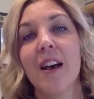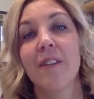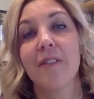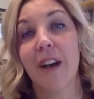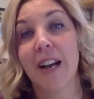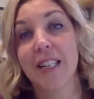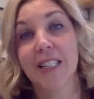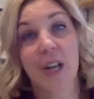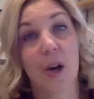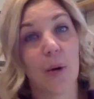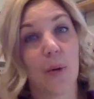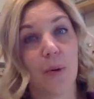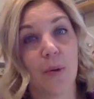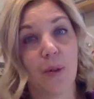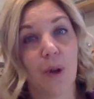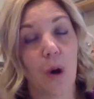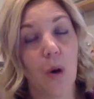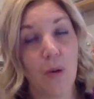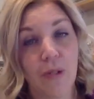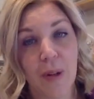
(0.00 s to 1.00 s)
find out
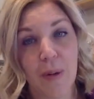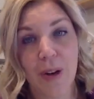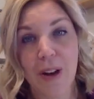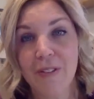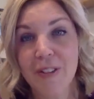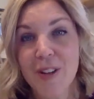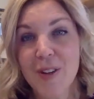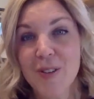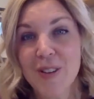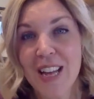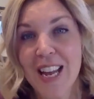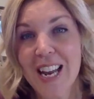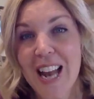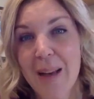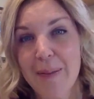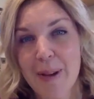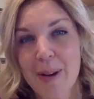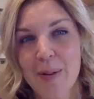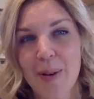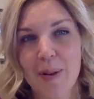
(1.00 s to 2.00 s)
hopefully whatever you need
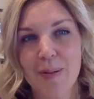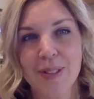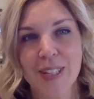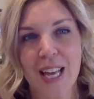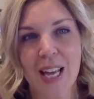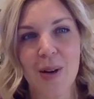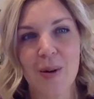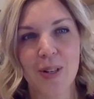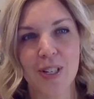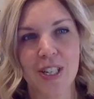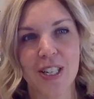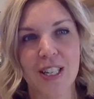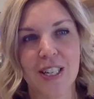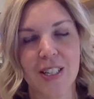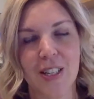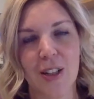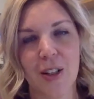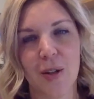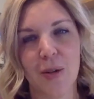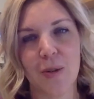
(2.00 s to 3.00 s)
at my website, which
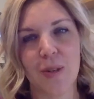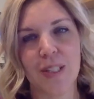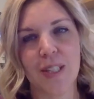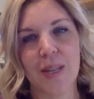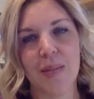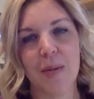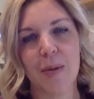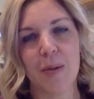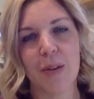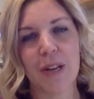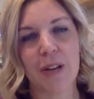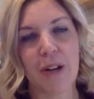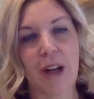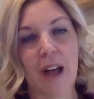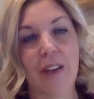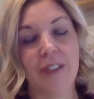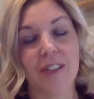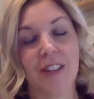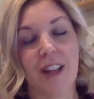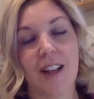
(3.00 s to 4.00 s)
is
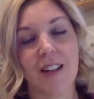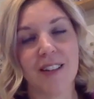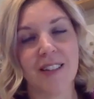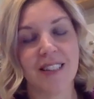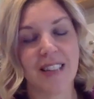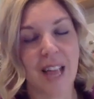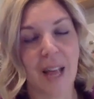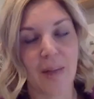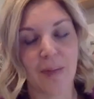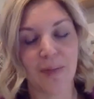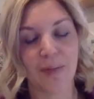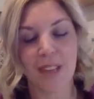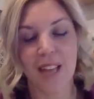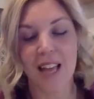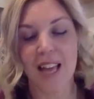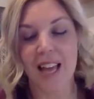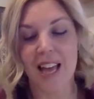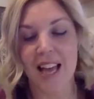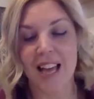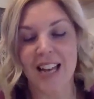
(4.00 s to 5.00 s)
loritamariecrafts.ca.
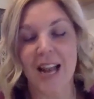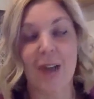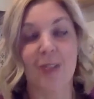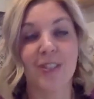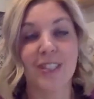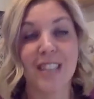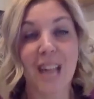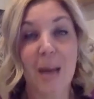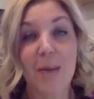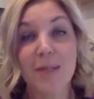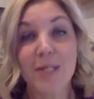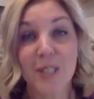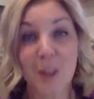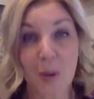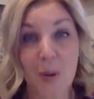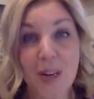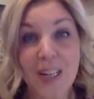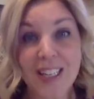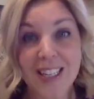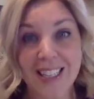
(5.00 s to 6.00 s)
Now, today I'm
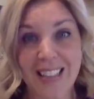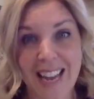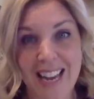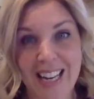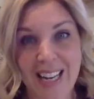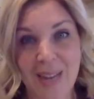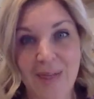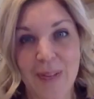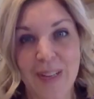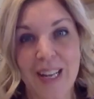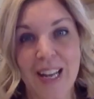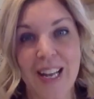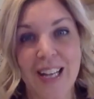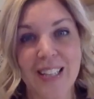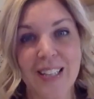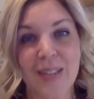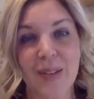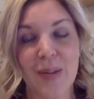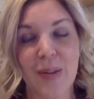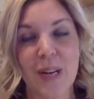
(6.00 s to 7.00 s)
so excited
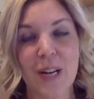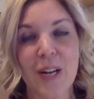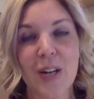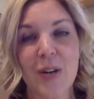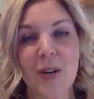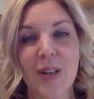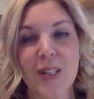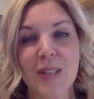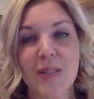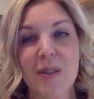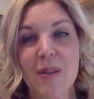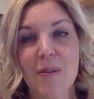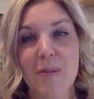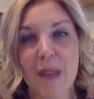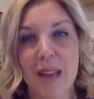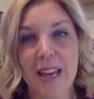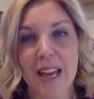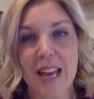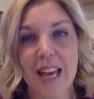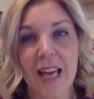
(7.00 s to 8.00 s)
because we are going to be
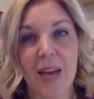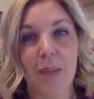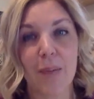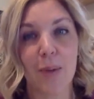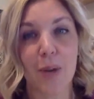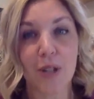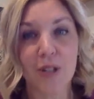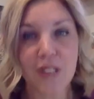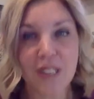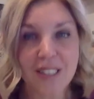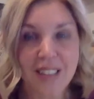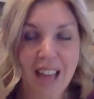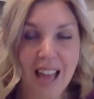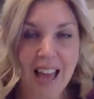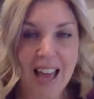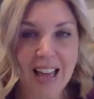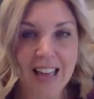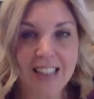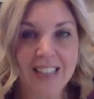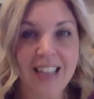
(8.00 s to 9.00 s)
making birthday
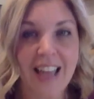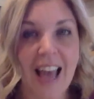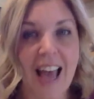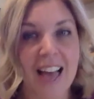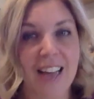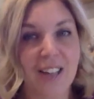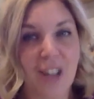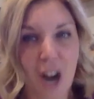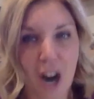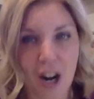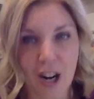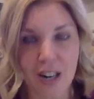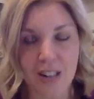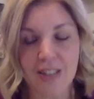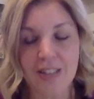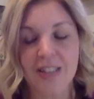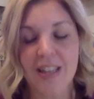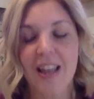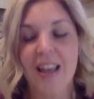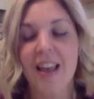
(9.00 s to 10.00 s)
tags and
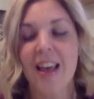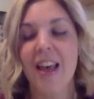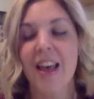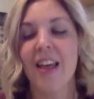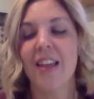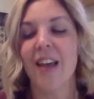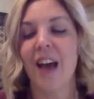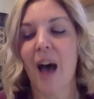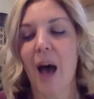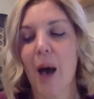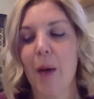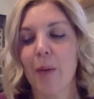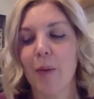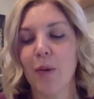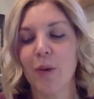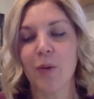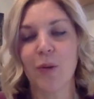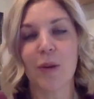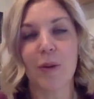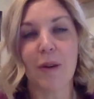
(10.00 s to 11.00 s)
cards um,
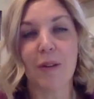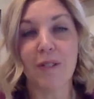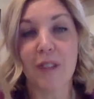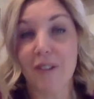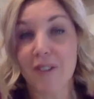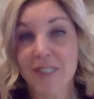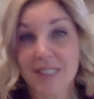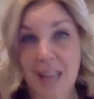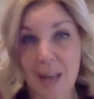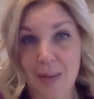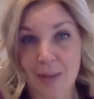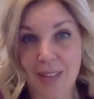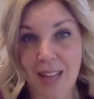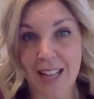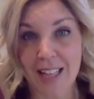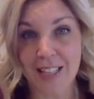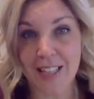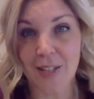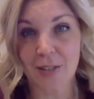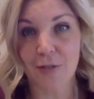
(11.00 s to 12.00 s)
with one of my favorite stamp
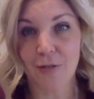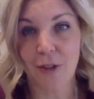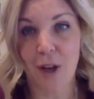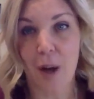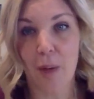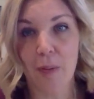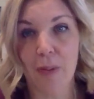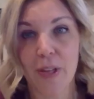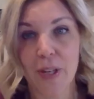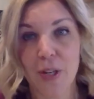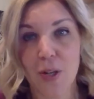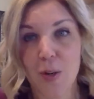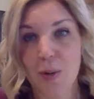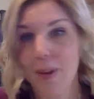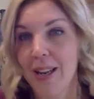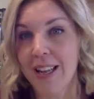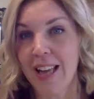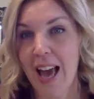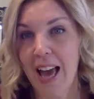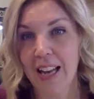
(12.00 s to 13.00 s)
sets from the new
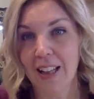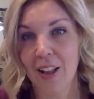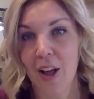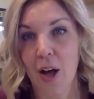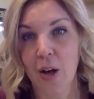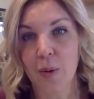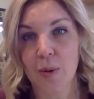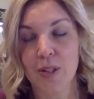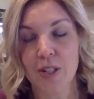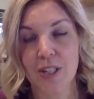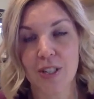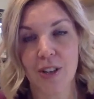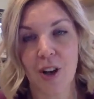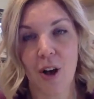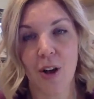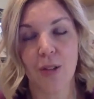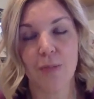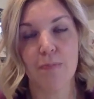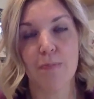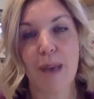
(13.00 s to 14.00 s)
mini catalog, which is
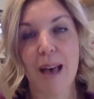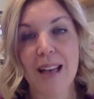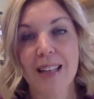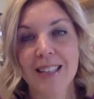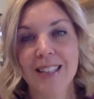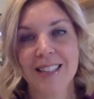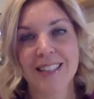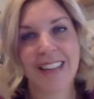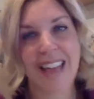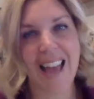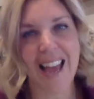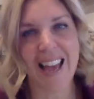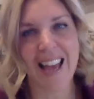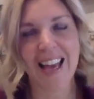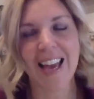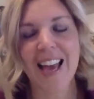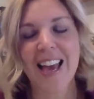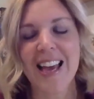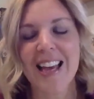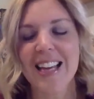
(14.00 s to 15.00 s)
called Best Day.
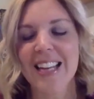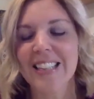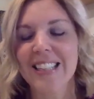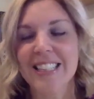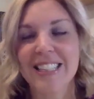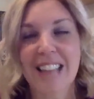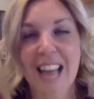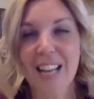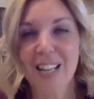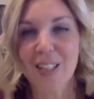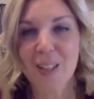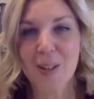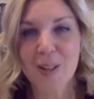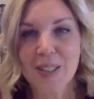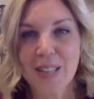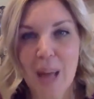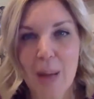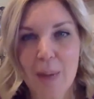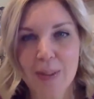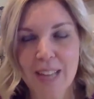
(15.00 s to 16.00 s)
It's a standalone
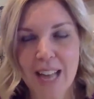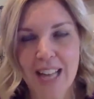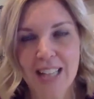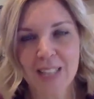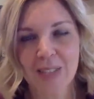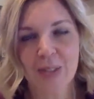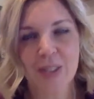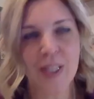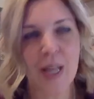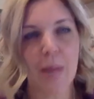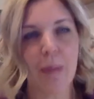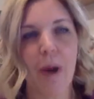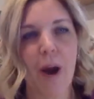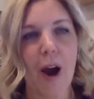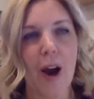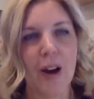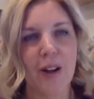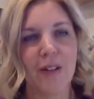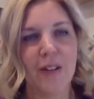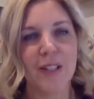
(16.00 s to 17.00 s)
stamp set, so it's not
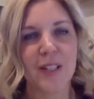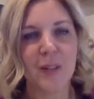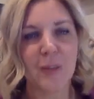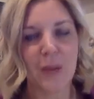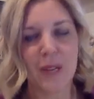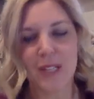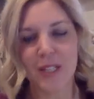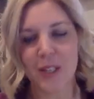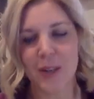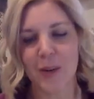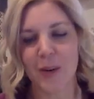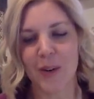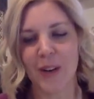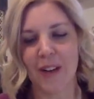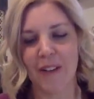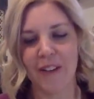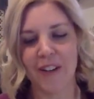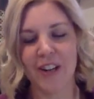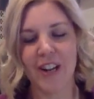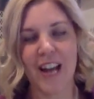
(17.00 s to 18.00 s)
part of a suite or
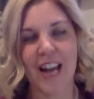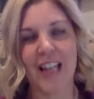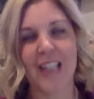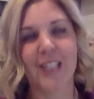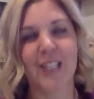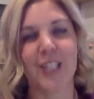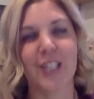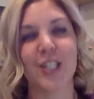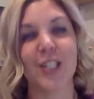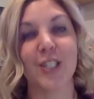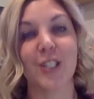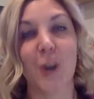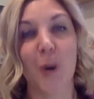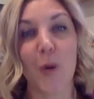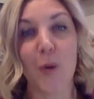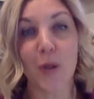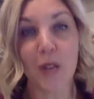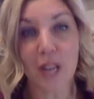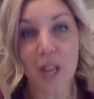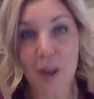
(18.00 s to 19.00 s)
whatever. And it's just
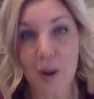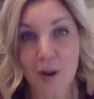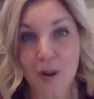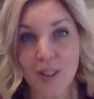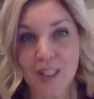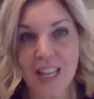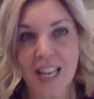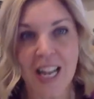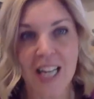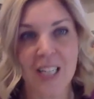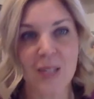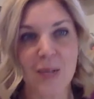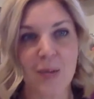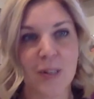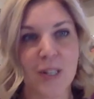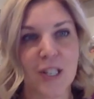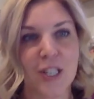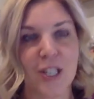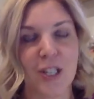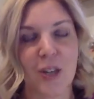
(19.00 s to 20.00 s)
so cute. And I just
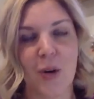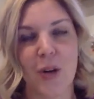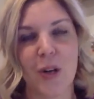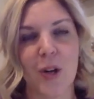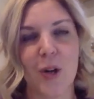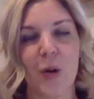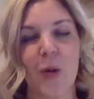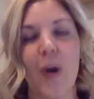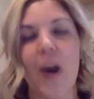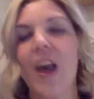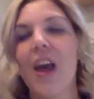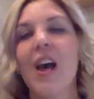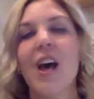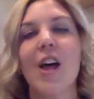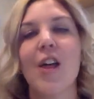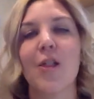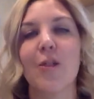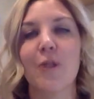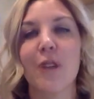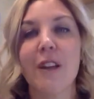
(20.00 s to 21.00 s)
want to show you
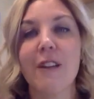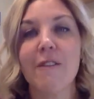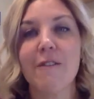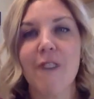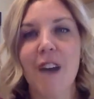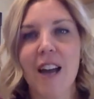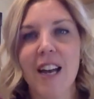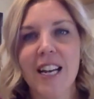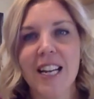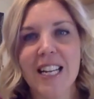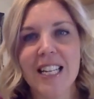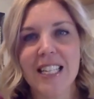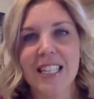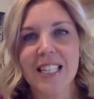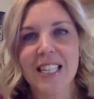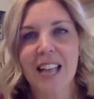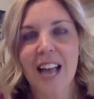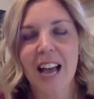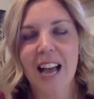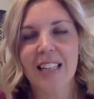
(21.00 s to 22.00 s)
three fun and
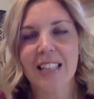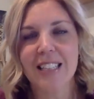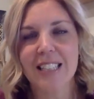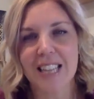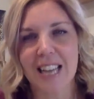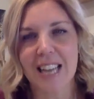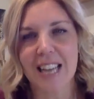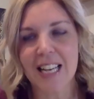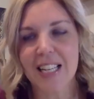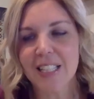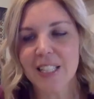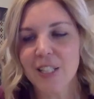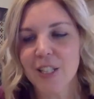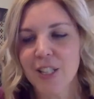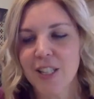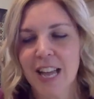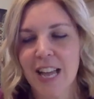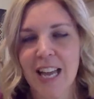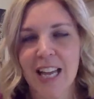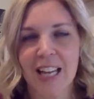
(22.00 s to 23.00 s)
easy ideas to
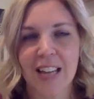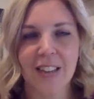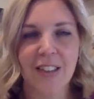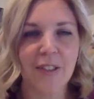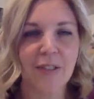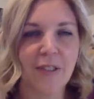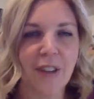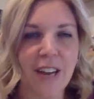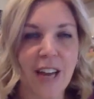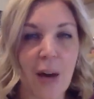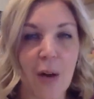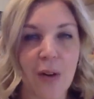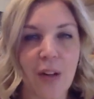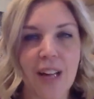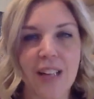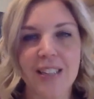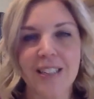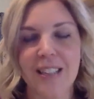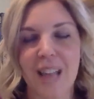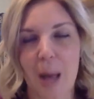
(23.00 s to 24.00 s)
take the fun
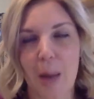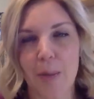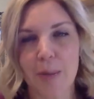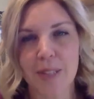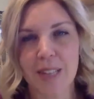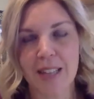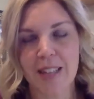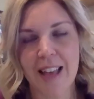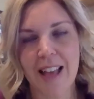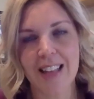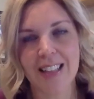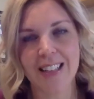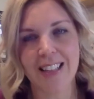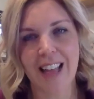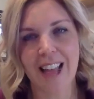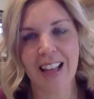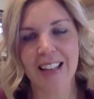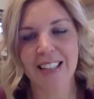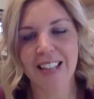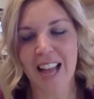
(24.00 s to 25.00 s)
outline stamps in that
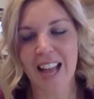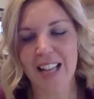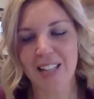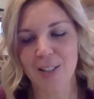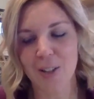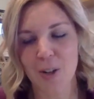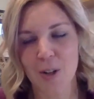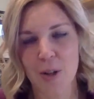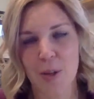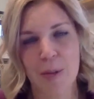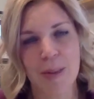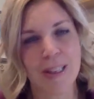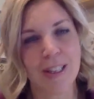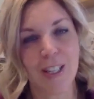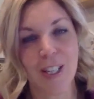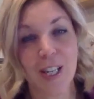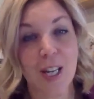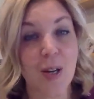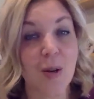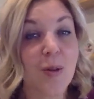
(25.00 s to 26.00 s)
set and turn them into
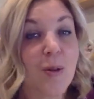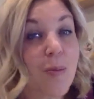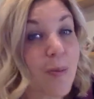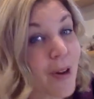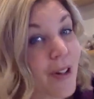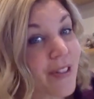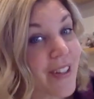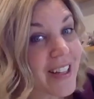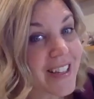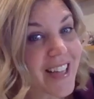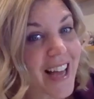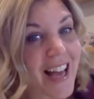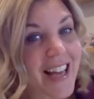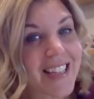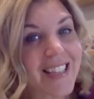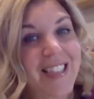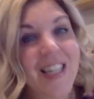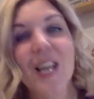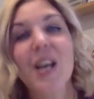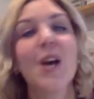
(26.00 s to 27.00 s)
cute birthday
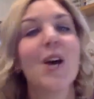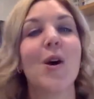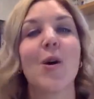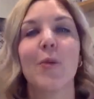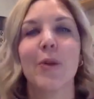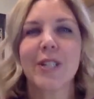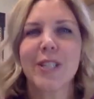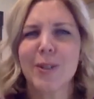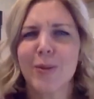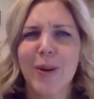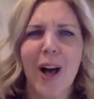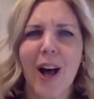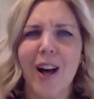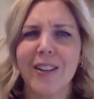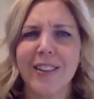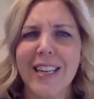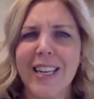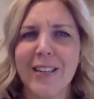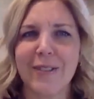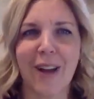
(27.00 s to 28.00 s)
tags, which we
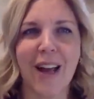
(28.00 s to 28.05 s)
all need,